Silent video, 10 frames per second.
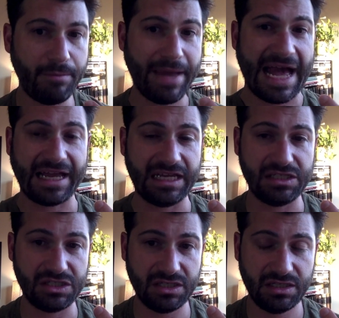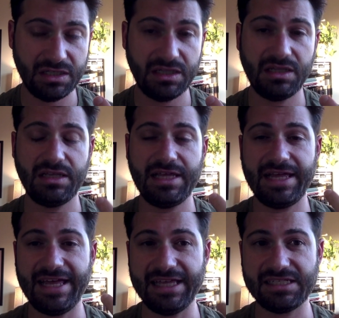package.
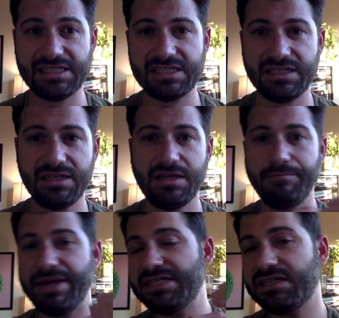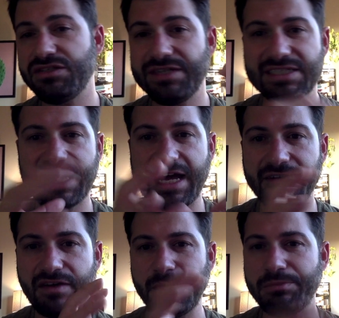It's basically, you get to kind
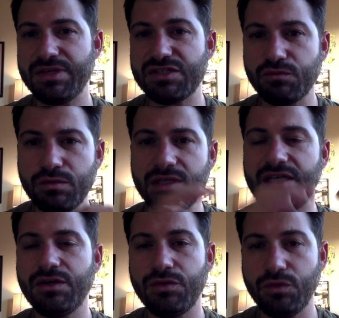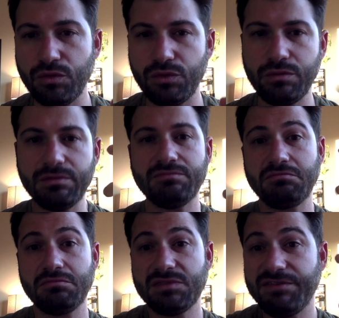of come up with these really cool
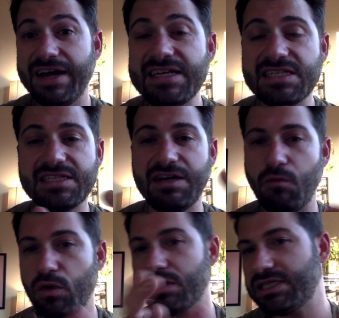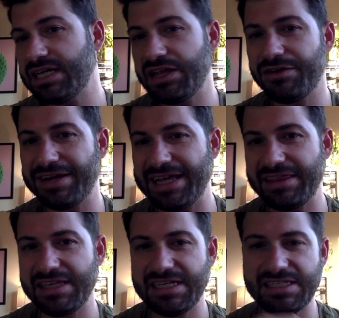devices that work together
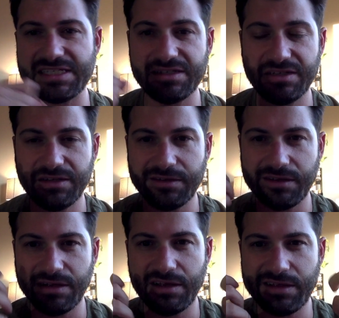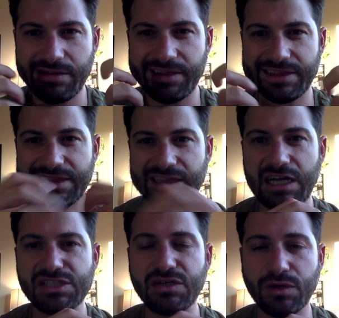in these
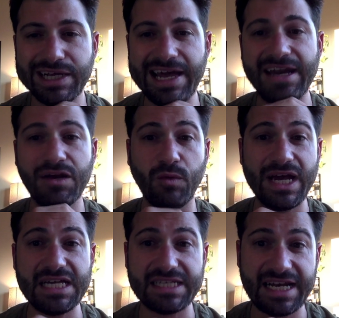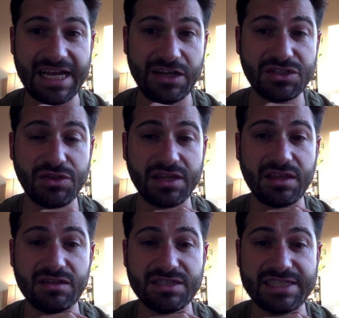lush and organic ways. And I also think
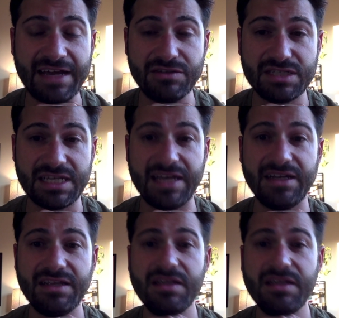that their sound set